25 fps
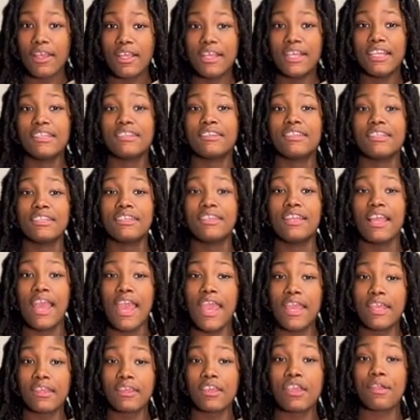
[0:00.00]
is to
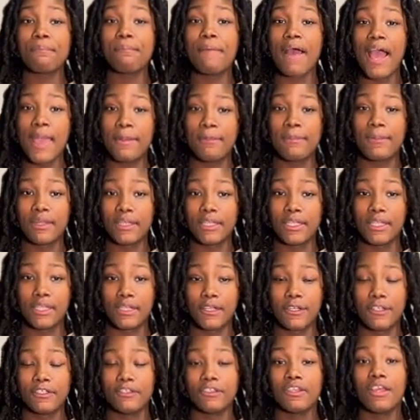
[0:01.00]
take your pipe
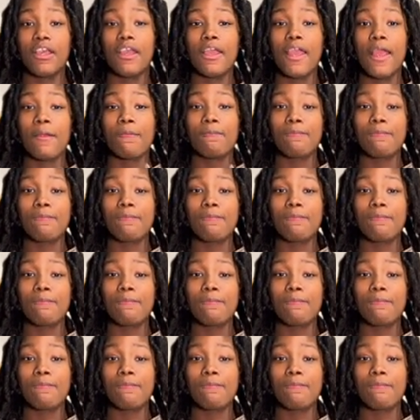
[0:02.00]
cleaners and